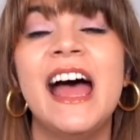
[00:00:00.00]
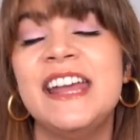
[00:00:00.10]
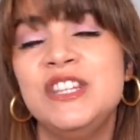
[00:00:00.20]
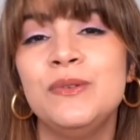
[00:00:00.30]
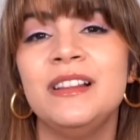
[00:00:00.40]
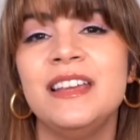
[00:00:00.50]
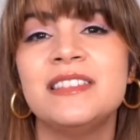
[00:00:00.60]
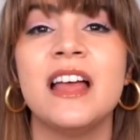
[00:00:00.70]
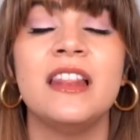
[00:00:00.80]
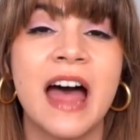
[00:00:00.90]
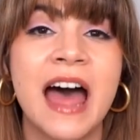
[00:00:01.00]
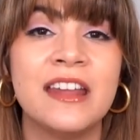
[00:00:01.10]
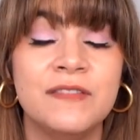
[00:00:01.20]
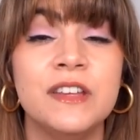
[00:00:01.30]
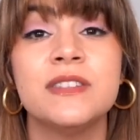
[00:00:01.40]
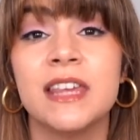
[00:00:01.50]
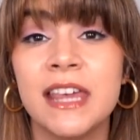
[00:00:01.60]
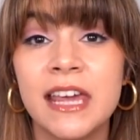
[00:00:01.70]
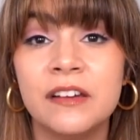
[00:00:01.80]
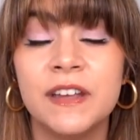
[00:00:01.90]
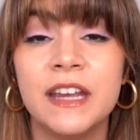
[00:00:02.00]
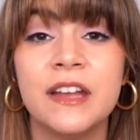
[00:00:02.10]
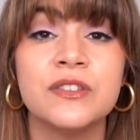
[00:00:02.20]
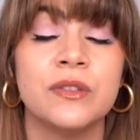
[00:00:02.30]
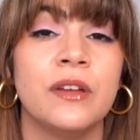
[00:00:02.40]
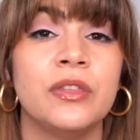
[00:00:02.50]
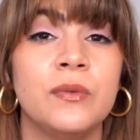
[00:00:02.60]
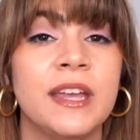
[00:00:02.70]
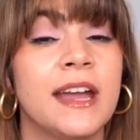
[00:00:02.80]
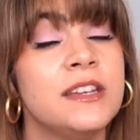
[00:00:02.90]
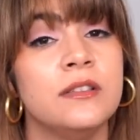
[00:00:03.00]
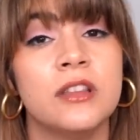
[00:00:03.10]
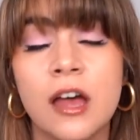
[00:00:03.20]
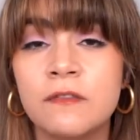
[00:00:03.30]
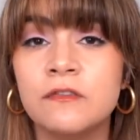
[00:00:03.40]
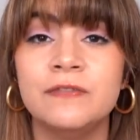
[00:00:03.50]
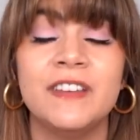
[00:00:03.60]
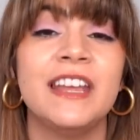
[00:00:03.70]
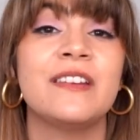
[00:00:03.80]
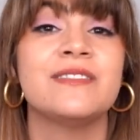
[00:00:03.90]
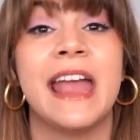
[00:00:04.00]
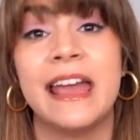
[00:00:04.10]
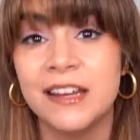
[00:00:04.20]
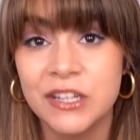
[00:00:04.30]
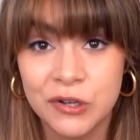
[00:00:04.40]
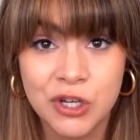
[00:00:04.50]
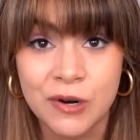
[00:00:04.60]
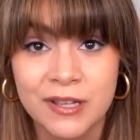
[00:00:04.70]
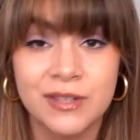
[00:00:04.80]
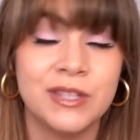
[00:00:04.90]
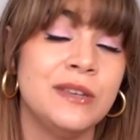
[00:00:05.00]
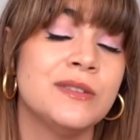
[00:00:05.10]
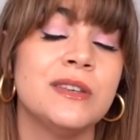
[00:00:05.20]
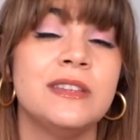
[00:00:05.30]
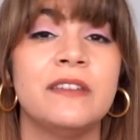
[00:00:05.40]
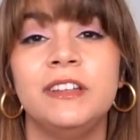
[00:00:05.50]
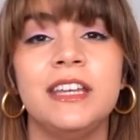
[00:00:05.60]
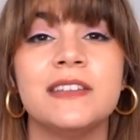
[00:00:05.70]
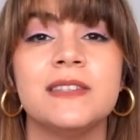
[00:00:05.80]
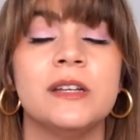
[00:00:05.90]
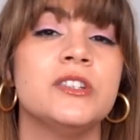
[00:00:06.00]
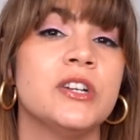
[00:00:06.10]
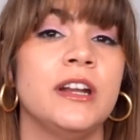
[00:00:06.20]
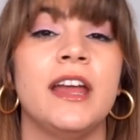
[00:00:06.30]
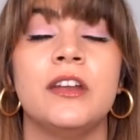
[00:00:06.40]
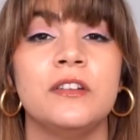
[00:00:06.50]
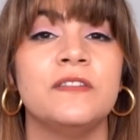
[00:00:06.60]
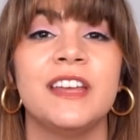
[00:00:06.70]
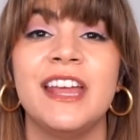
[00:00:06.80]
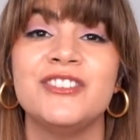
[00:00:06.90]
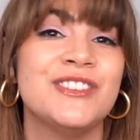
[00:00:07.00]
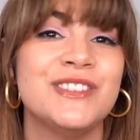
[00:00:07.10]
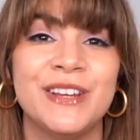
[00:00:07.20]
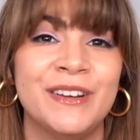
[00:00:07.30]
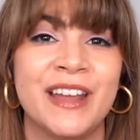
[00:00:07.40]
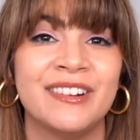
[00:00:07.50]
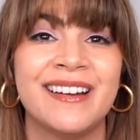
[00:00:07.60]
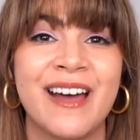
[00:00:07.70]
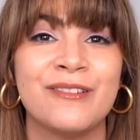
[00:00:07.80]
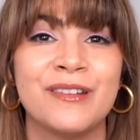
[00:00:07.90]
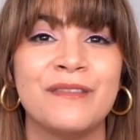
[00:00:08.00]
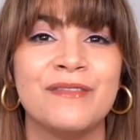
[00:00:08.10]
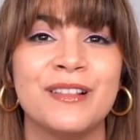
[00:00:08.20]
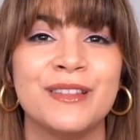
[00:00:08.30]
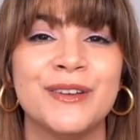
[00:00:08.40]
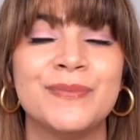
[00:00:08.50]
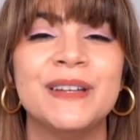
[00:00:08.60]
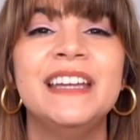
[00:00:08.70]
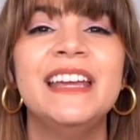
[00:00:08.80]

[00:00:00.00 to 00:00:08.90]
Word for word: I do release a lot of new skincare videos throughout the week. I do long form videos and I do shorts too, so definitely consider turning on notifications so you're never out of the loop.